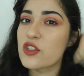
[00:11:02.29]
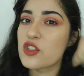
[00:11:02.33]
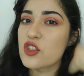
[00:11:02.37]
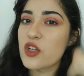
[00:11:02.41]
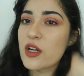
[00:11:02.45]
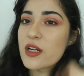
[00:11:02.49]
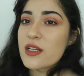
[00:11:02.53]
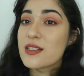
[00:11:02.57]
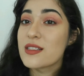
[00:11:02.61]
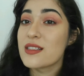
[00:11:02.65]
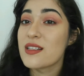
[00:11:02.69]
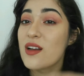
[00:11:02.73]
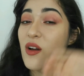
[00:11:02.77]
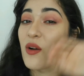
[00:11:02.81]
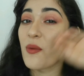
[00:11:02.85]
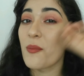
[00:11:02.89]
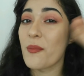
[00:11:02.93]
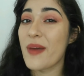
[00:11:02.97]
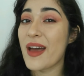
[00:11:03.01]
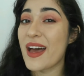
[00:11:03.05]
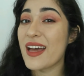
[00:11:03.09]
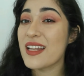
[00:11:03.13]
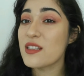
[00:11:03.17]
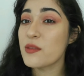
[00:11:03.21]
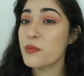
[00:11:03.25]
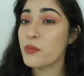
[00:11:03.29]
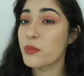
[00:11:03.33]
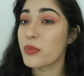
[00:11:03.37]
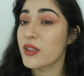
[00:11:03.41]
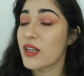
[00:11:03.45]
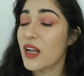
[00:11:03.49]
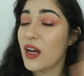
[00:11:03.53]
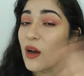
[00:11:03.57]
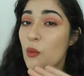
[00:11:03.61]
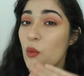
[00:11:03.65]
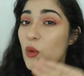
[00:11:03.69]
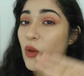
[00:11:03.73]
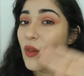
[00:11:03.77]
if this dries down matte,
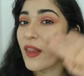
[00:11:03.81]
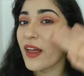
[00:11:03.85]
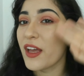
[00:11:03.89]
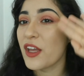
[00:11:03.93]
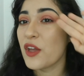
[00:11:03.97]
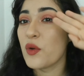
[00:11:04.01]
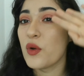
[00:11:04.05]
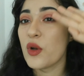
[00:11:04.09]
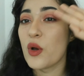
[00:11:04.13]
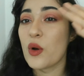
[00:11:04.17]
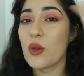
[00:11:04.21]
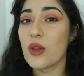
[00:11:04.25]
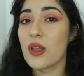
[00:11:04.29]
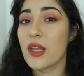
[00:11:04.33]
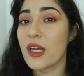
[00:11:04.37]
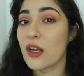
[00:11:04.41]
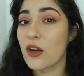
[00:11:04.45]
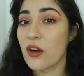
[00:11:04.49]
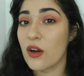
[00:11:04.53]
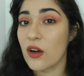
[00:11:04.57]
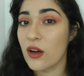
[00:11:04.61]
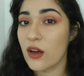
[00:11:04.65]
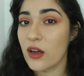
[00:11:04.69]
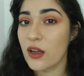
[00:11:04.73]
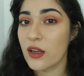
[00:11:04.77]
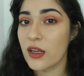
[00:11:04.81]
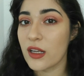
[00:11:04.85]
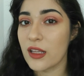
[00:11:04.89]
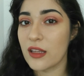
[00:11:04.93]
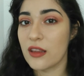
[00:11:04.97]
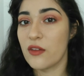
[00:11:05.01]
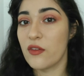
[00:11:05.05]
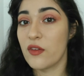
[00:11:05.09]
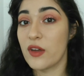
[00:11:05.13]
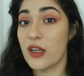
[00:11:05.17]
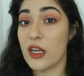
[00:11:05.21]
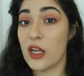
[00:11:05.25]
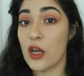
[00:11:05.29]
but I will let you know later on
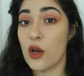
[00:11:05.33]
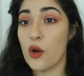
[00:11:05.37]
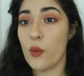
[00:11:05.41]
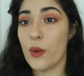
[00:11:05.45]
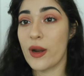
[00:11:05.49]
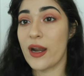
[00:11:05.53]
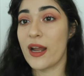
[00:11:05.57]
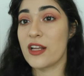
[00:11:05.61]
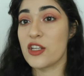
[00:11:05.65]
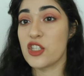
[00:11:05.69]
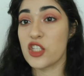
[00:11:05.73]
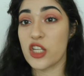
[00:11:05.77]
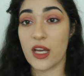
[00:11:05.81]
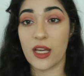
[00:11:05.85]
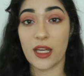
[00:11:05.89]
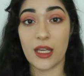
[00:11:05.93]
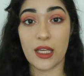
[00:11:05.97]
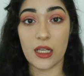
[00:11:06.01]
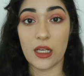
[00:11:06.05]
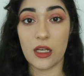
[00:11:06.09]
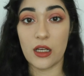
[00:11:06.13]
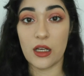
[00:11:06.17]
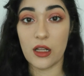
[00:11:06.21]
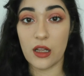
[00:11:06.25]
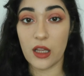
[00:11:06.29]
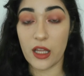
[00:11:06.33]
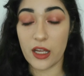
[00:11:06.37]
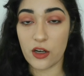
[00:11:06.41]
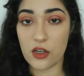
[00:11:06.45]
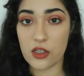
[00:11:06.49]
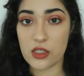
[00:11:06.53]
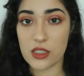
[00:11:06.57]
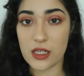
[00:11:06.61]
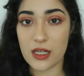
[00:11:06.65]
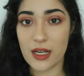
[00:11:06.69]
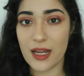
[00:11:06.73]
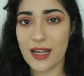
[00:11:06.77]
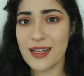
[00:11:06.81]
in the video when I check in
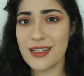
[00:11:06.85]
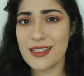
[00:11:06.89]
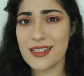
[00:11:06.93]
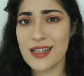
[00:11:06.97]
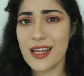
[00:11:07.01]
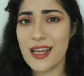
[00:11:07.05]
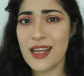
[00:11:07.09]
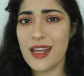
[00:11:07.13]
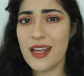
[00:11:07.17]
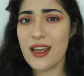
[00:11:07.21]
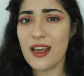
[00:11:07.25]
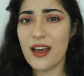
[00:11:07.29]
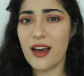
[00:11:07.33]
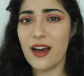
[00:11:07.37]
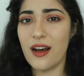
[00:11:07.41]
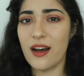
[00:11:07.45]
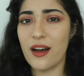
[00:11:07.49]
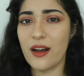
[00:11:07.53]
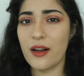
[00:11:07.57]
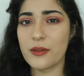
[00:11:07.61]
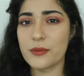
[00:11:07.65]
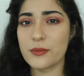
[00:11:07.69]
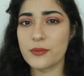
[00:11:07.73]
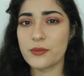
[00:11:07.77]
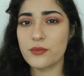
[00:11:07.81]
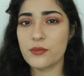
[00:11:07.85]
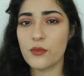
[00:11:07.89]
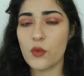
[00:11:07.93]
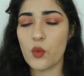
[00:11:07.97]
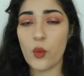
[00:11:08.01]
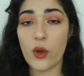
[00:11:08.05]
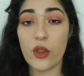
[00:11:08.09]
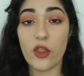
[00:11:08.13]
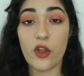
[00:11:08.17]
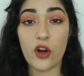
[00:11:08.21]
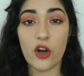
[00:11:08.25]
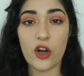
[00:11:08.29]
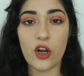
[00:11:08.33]
later tonight
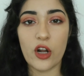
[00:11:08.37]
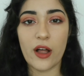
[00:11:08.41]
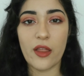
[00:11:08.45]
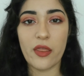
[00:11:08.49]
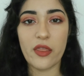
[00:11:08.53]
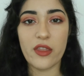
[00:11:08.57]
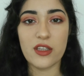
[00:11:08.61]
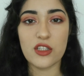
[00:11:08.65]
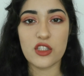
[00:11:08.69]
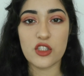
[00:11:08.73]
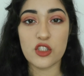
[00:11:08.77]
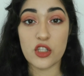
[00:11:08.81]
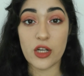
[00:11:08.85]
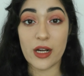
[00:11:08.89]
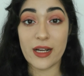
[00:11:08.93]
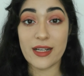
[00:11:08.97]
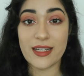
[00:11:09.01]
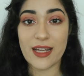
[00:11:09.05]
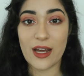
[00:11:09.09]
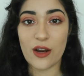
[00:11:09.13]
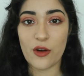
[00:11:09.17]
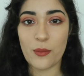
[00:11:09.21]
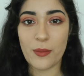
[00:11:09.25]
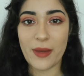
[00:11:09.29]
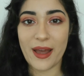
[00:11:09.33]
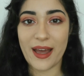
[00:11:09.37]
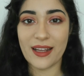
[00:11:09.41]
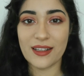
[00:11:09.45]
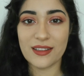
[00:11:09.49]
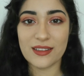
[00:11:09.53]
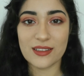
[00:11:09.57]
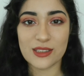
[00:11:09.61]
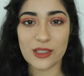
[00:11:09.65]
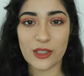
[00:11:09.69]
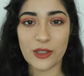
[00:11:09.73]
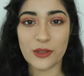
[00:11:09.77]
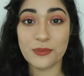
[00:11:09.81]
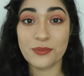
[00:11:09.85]
whether or not this dried down
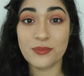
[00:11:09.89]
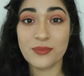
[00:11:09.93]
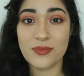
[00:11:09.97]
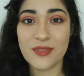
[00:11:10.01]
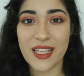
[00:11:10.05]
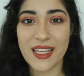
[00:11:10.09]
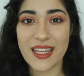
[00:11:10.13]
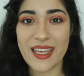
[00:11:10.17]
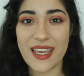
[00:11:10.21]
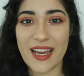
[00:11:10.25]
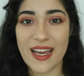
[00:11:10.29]
matte. So,